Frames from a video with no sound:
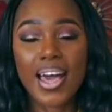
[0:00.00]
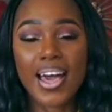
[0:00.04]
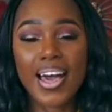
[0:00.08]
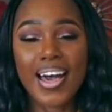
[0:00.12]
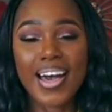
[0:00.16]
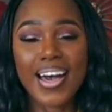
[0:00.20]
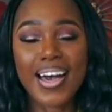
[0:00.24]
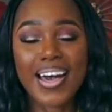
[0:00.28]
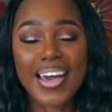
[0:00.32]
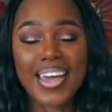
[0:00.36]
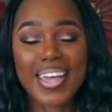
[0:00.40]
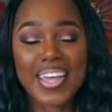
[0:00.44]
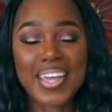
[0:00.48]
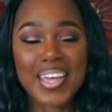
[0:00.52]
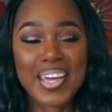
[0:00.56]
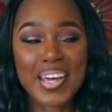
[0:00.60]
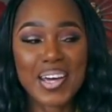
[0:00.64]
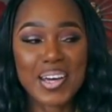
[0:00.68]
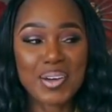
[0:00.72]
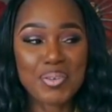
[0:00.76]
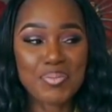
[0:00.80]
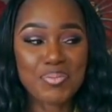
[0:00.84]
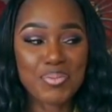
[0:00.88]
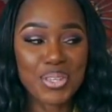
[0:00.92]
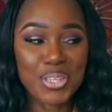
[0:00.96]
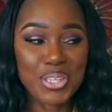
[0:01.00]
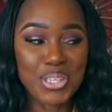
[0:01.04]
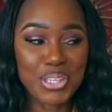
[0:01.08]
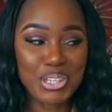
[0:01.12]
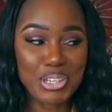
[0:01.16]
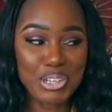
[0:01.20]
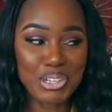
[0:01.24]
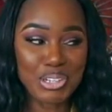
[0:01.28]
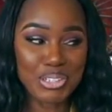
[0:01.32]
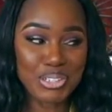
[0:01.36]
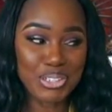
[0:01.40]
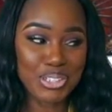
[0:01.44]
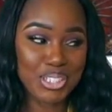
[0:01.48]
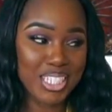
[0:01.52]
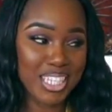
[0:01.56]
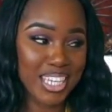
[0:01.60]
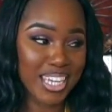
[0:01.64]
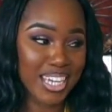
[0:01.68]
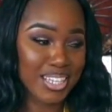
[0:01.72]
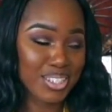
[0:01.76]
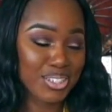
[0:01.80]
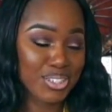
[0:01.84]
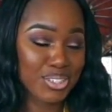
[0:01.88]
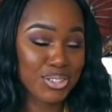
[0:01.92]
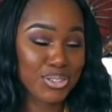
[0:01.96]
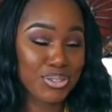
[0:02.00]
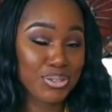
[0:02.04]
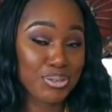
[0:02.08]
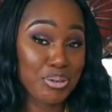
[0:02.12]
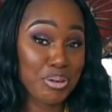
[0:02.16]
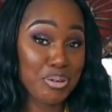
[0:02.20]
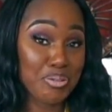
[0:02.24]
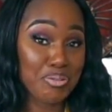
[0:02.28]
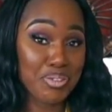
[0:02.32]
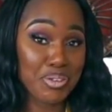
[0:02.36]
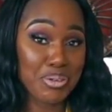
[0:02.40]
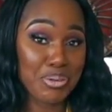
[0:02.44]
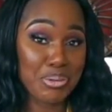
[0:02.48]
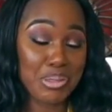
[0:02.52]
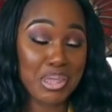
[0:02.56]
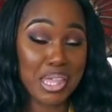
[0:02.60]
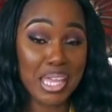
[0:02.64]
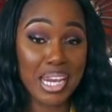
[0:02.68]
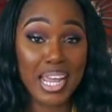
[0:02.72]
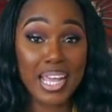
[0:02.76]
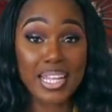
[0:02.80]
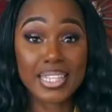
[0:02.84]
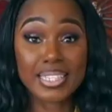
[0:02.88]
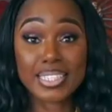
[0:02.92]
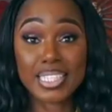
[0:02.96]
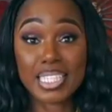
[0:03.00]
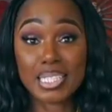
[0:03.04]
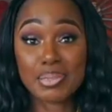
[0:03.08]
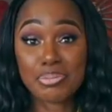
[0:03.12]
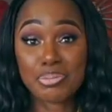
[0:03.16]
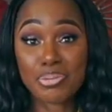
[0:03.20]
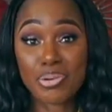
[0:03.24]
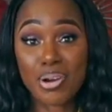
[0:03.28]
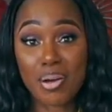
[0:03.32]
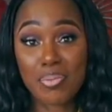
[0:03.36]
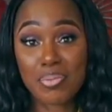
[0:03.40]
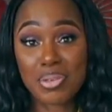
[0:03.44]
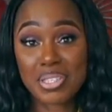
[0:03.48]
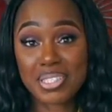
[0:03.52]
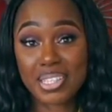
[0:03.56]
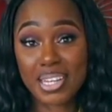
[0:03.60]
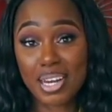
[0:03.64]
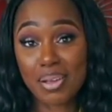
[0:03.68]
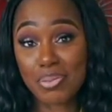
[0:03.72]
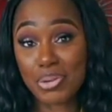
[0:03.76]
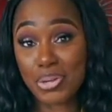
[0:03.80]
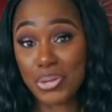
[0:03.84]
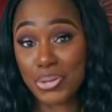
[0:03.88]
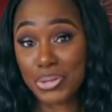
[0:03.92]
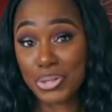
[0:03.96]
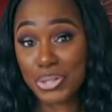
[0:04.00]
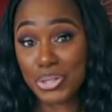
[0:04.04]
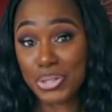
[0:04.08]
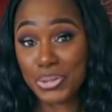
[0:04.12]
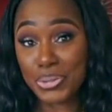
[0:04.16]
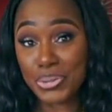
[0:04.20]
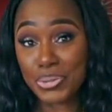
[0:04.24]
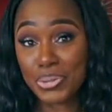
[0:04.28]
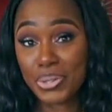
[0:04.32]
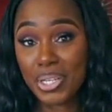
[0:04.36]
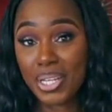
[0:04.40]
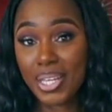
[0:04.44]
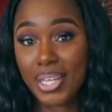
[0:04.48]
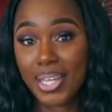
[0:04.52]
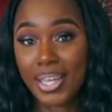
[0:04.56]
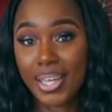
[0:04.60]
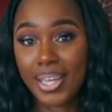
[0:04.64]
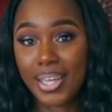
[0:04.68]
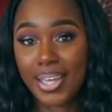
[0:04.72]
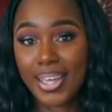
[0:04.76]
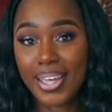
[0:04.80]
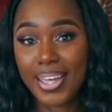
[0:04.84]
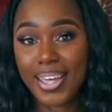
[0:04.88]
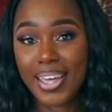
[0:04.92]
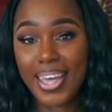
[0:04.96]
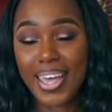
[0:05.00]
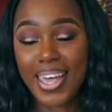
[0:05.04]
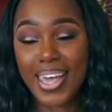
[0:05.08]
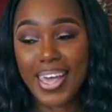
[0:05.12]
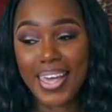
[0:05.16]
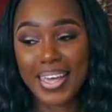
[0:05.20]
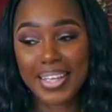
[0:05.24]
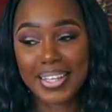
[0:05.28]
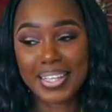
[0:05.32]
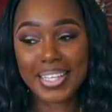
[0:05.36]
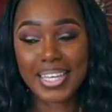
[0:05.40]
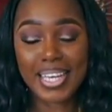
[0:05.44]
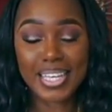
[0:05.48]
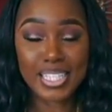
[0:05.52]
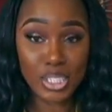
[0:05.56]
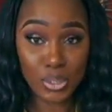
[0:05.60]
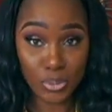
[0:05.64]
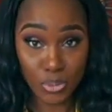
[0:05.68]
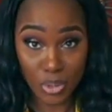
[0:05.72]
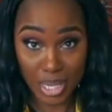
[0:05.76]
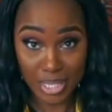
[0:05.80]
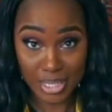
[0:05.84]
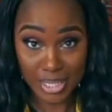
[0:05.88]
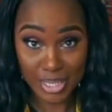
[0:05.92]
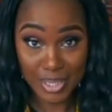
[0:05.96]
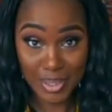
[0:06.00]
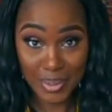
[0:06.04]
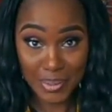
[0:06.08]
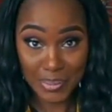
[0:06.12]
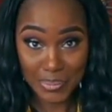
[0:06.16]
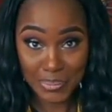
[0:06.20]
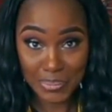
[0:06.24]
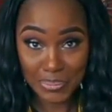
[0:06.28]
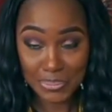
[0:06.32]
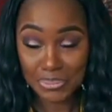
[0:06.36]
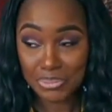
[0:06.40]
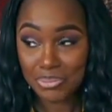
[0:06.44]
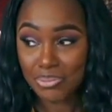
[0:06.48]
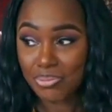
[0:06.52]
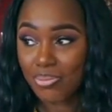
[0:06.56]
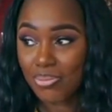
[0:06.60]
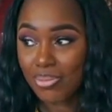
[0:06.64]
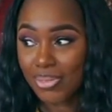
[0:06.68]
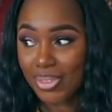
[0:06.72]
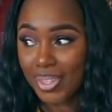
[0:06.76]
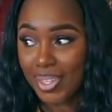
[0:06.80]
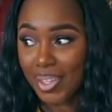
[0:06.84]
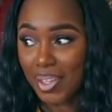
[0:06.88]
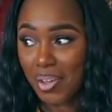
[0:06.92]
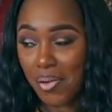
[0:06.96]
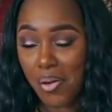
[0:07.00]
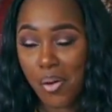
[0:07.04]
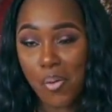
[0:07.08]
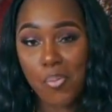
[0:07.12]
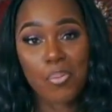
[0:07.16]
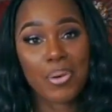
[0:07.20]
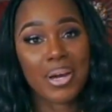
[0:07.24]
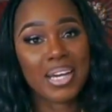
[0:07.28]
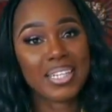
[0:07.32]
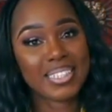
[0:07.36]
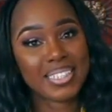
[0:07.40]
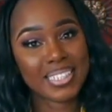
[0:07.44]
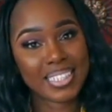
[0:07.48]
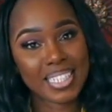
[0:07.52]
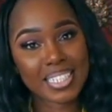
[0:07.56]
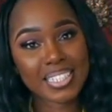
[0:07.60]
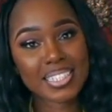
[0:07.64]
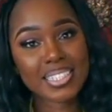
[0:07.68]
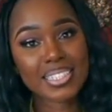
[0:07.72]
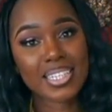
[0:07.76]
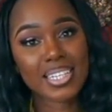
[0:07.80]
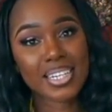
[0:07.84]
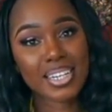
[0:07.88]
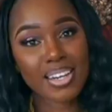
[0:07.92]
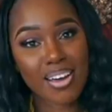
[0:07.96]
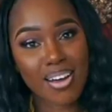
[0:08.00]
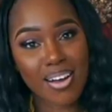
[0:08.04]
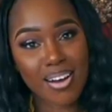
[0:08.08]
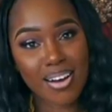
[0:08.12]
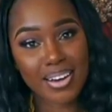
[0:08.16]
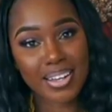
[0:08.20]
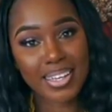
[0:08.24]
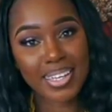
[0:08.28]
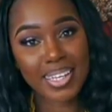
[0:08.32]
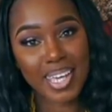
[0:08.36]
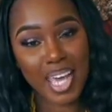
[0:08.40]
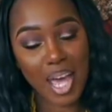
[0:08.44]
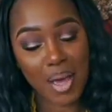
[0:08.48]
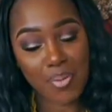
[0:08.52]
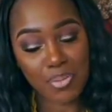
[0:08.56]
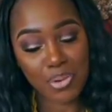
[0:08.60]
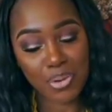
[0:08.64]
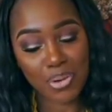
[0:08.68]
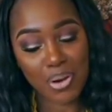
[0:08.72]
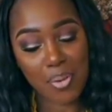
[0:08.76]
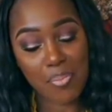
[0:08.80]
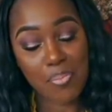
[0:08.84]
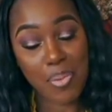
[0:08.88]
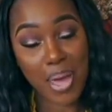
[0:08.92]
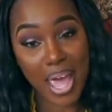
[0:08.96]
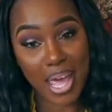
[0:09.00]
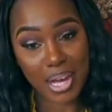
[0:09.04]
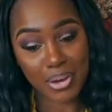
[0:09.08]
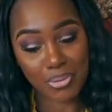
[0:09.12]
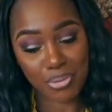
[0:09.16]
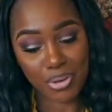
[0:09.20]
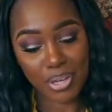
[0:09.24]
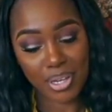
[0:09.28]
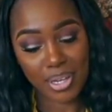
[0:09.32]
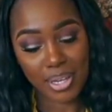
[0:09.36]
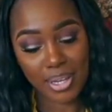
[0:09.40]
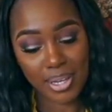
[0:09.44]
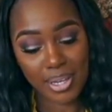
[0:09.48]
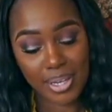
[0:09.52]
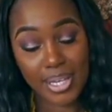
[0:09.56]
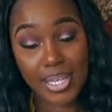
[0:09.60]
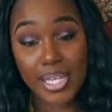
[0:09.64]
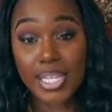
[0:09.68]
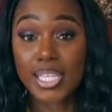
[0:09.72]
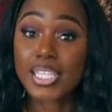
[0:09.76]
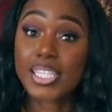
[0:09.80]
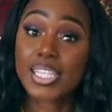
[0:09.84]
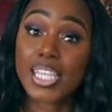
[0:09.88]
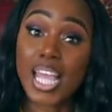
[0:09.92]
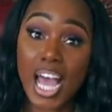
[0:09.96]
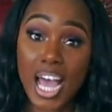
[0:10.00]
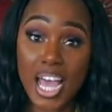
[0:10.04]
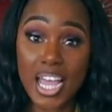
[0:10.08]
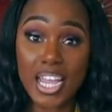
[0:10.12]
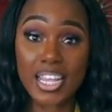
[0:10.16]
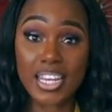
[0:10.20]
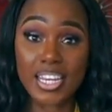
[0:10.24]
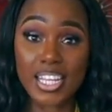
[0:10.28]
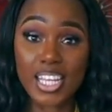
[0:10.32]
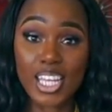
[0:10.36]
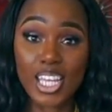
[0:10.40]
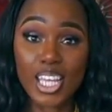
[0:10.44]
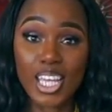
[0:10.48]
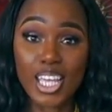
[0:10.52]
I am here today to do a review that I did promise that I'm going to do. And guess what? My DSLR camera battery died.